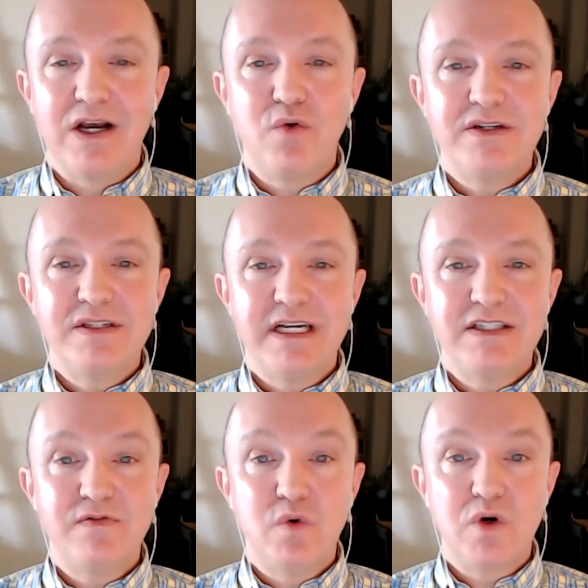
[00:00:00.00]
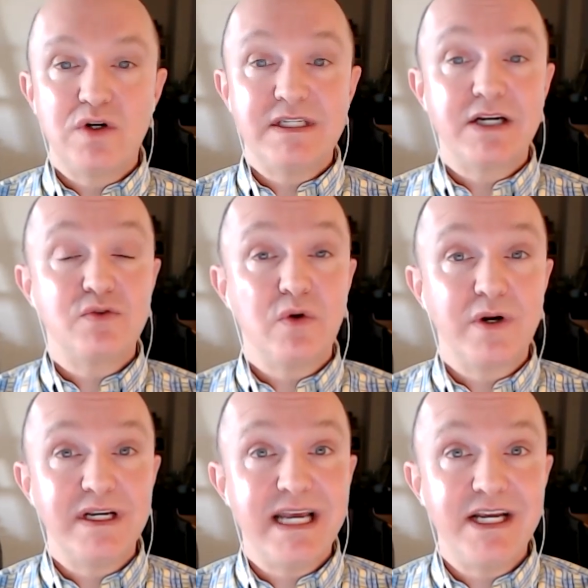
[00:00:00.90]
queer stands for sexual
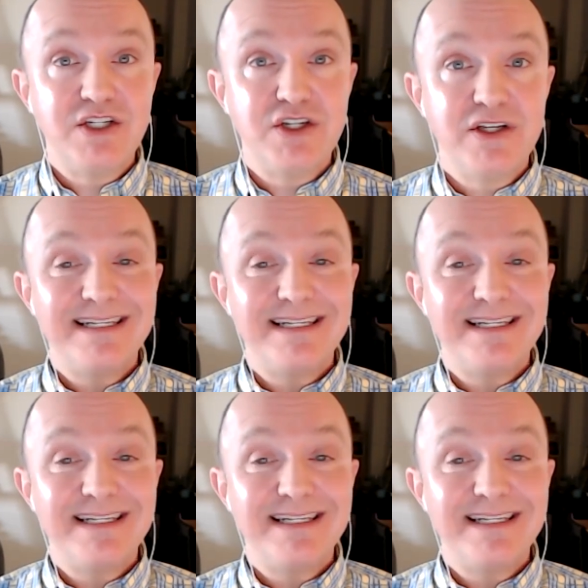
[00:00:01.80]
orientation that